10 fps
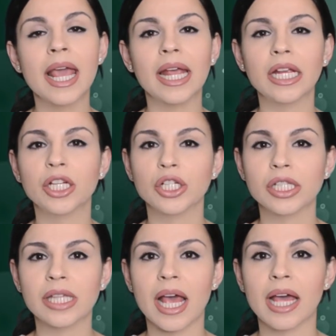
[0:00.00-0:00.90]

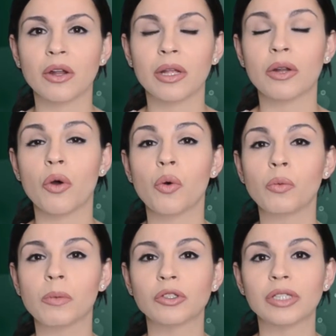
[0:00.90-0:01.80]
ages at an
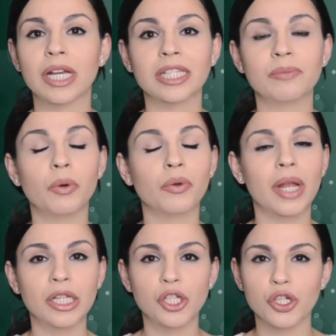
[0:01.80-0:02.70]
almost
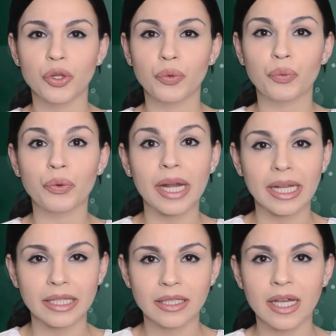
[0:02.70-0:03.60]
exponential
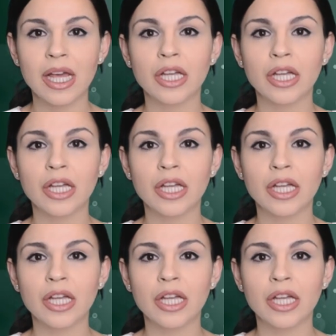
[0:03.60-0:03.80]
rate.